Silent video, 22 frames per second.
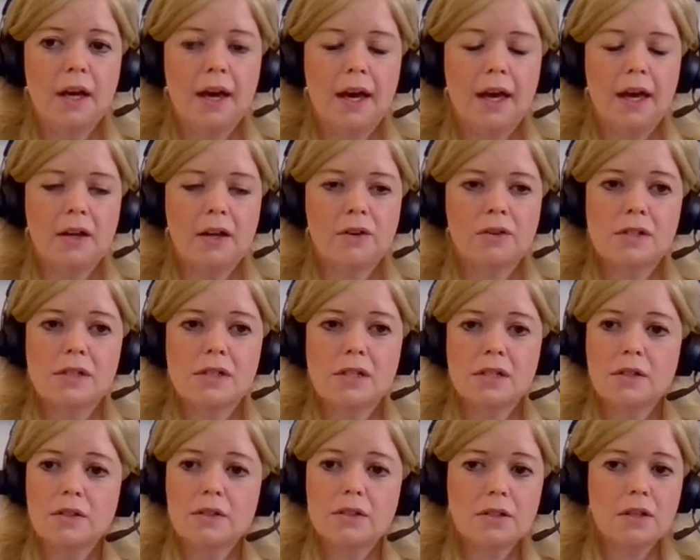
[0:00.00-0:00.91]
and
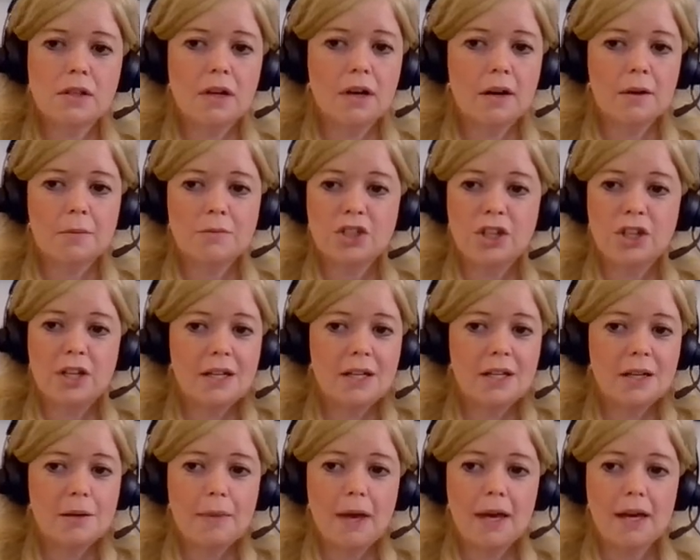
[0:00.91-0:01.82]
considers
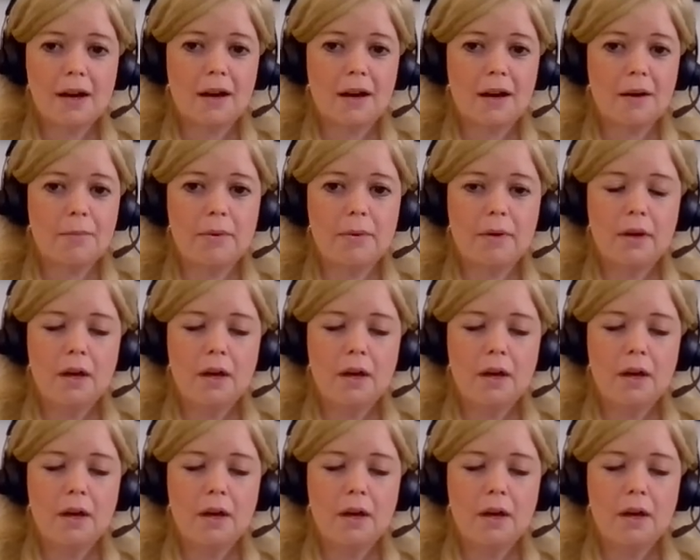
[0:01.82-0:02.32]
genetic makeup